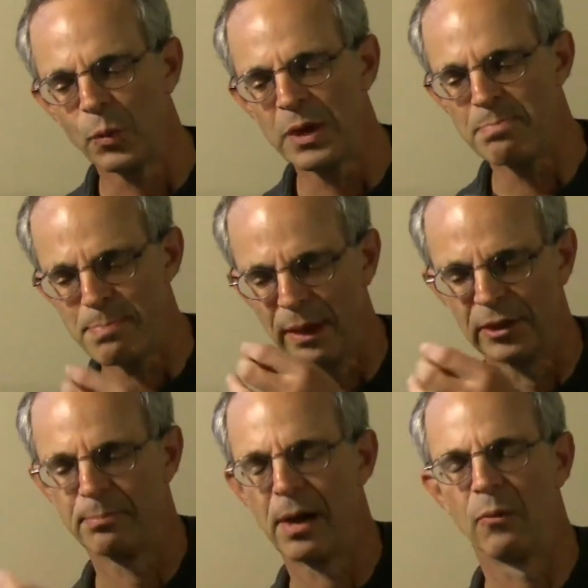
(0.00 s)
we
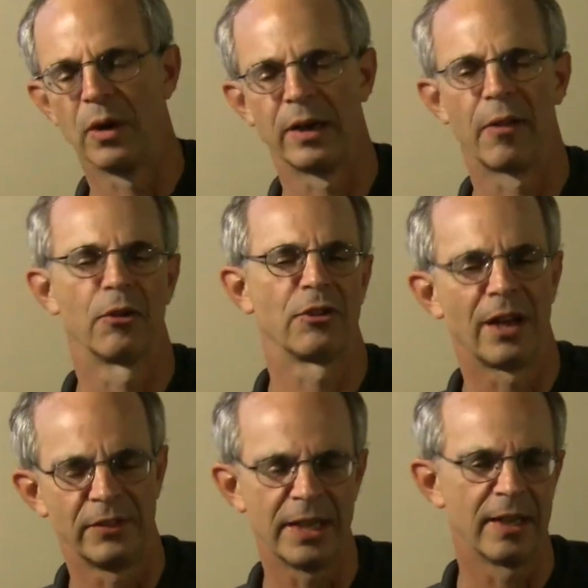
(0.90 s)
build upon one another's
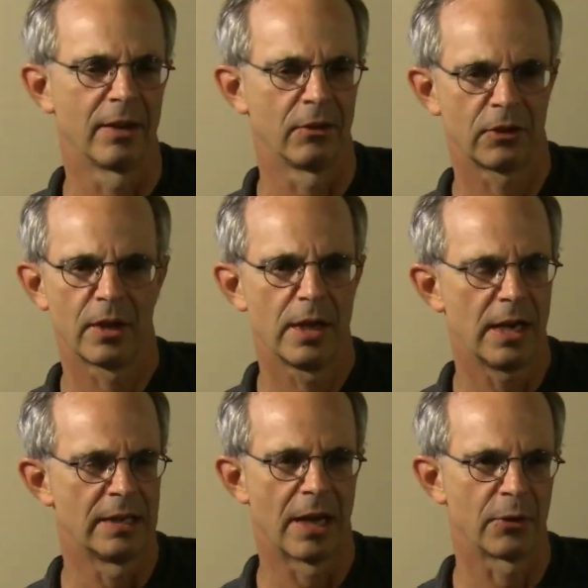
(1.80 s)
ideas.
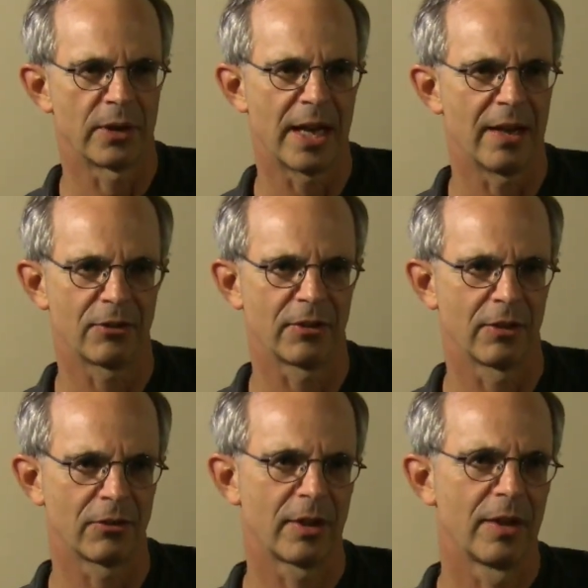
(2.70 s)
In other
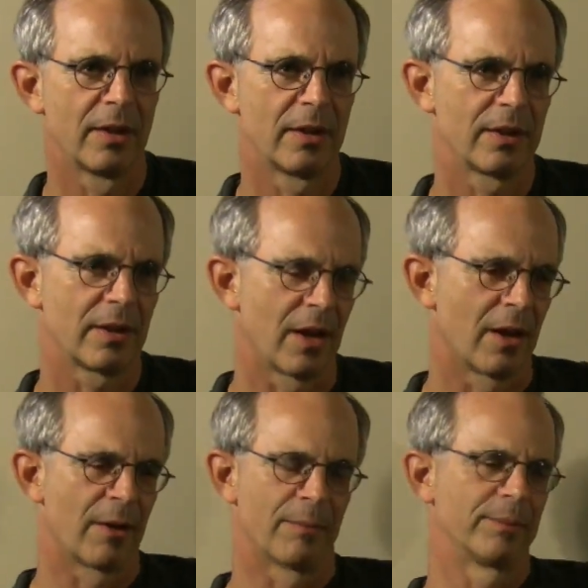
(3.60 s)
cases,
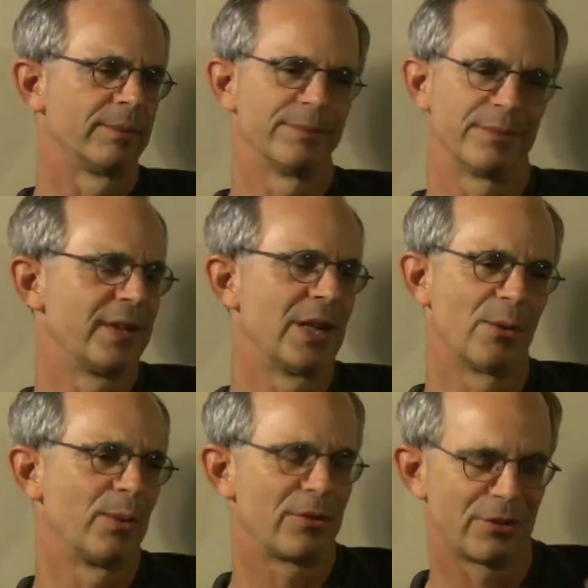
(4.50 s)

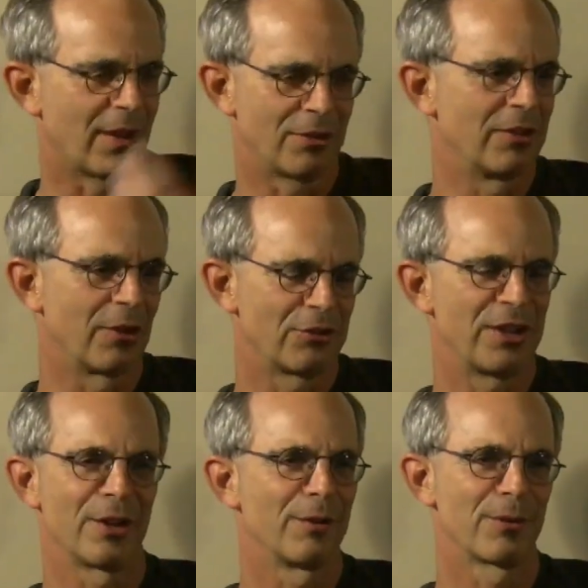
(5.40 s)
with Zinzel
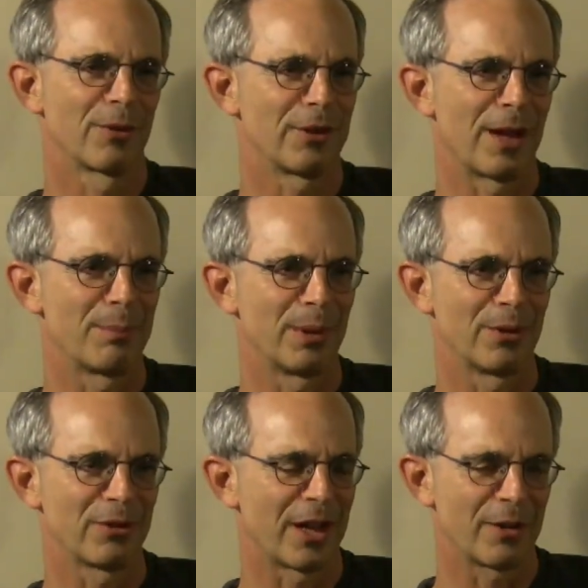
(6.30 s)
Siegel, for example,
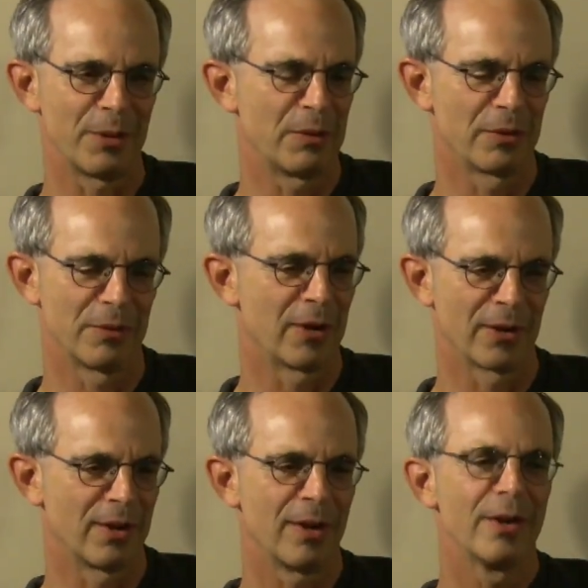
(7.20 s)
it's like we were
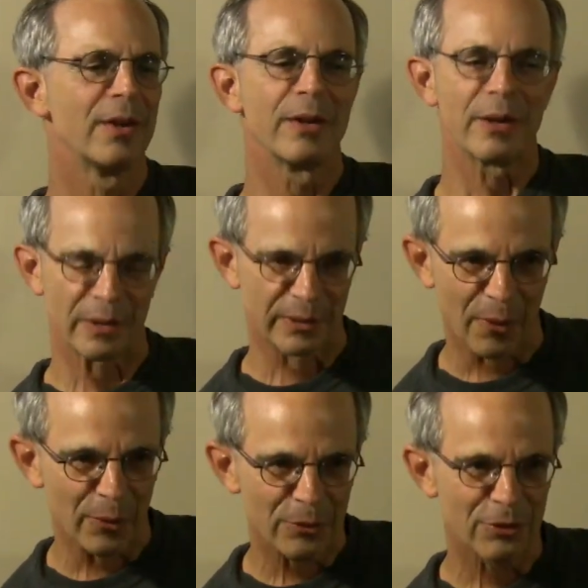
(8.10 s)
very
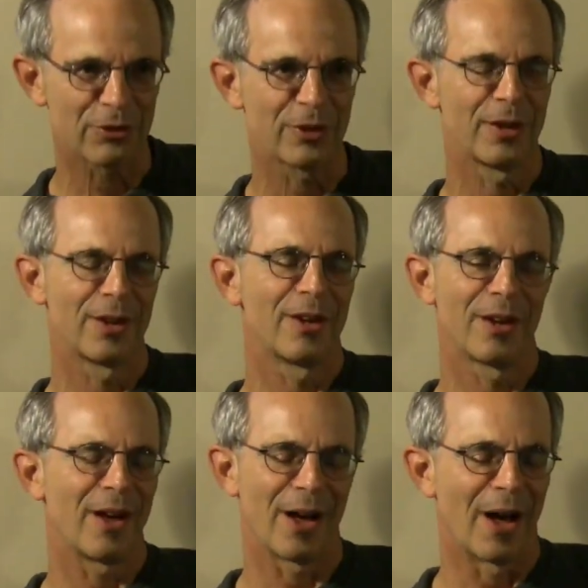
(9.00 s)
close.
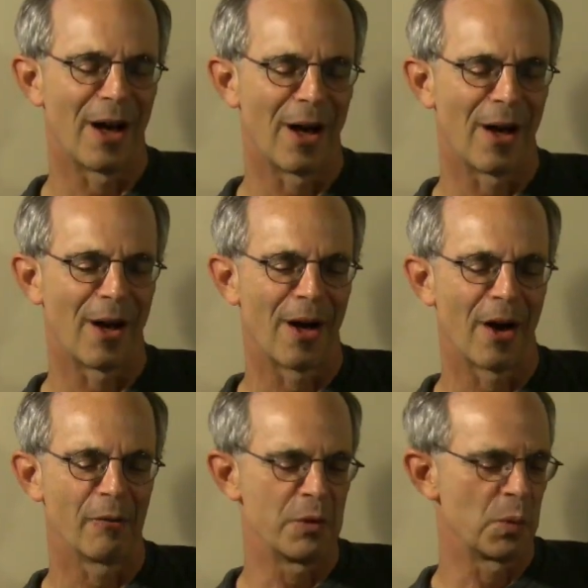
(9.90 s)

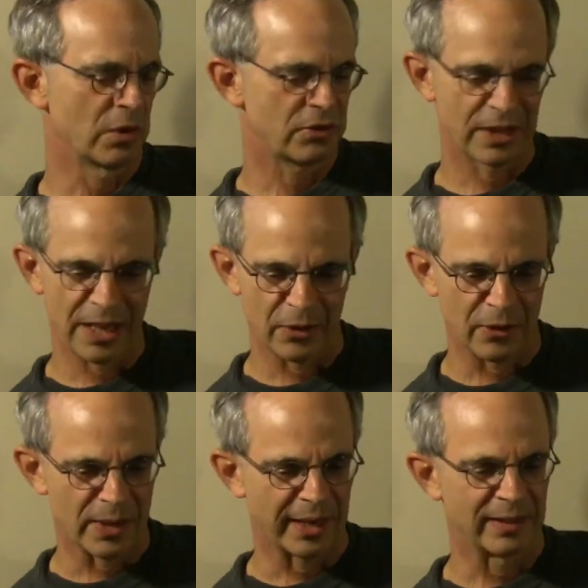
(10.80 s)
We worked
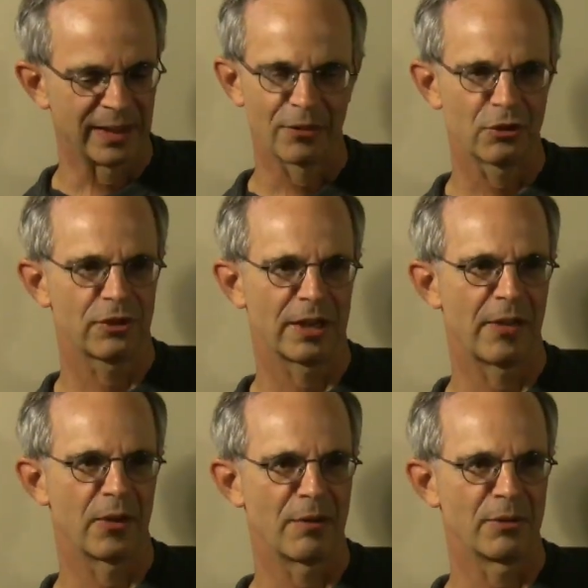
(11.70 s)
together. We had lunch
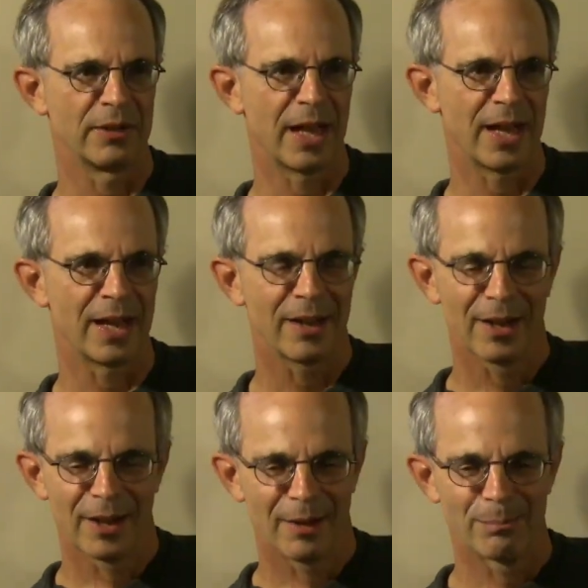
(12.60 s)
together every day,
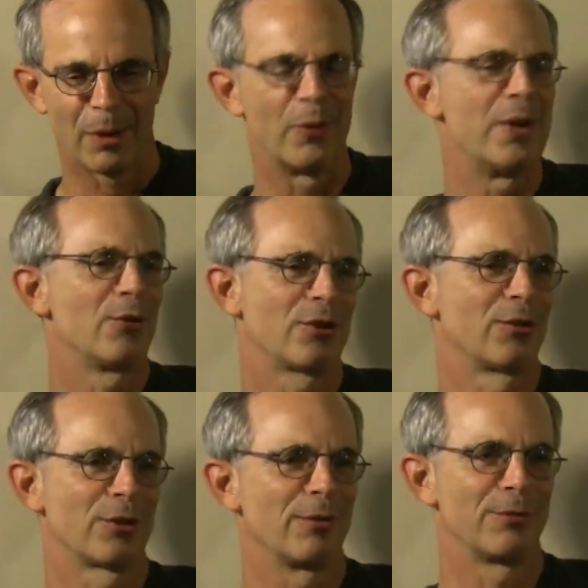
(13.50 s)
but we used to
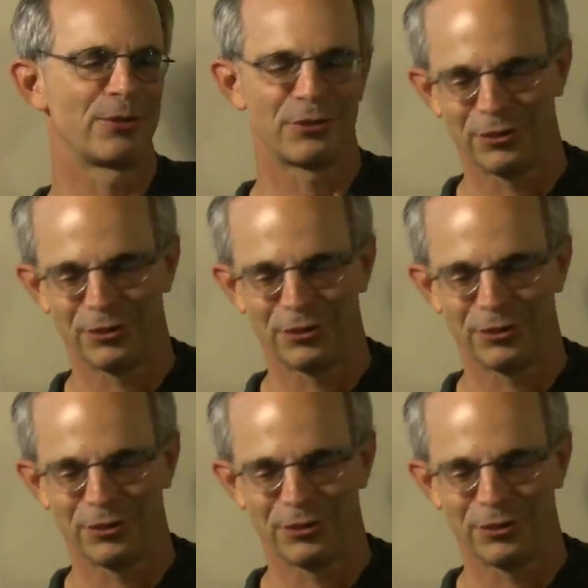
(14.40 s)
sort of